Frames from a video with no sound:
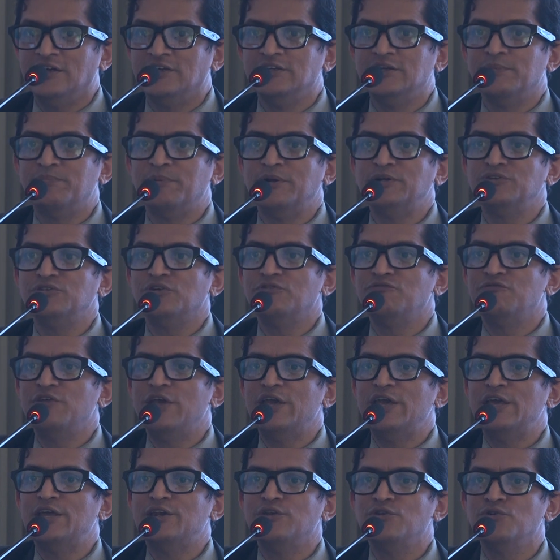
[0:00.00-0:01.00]
depends on
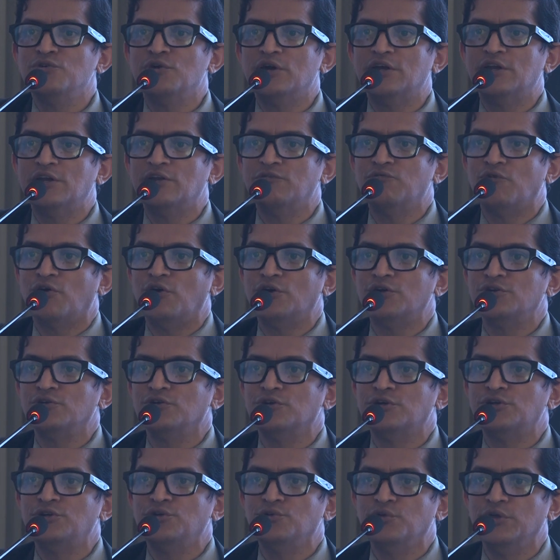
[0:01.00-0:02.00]
where you are and what you
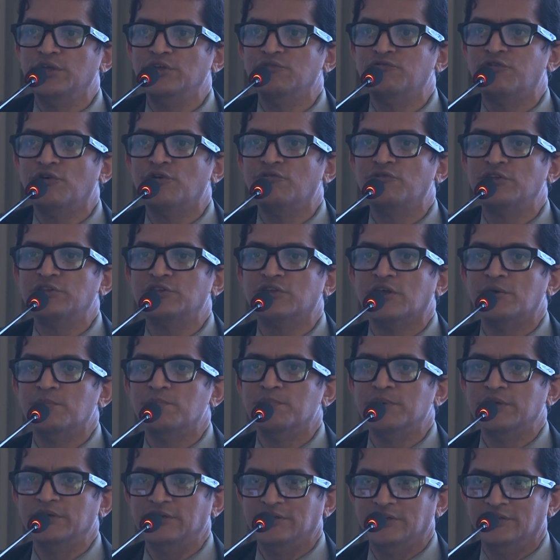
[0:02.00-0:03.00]
are doing for which
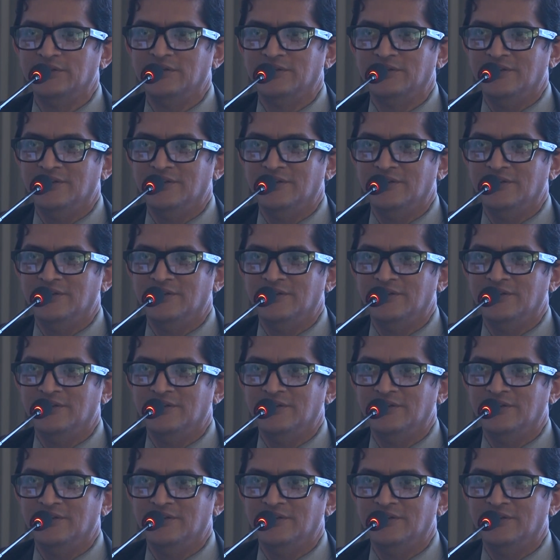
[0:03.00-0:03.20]
company.